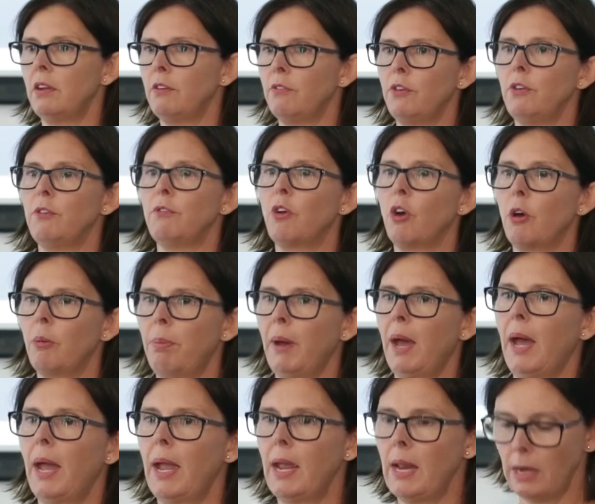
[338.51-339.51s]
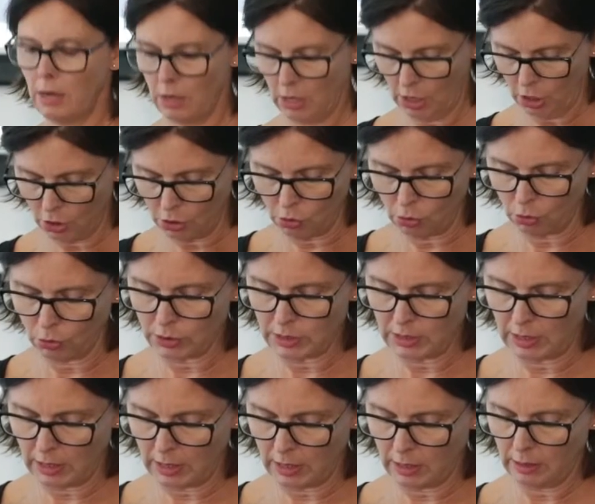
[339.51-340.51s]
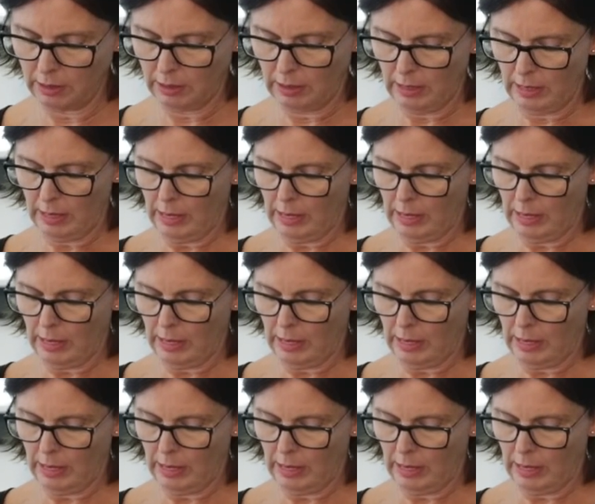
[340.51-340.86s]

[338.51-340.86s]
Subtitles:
that if you've got pain, nausea,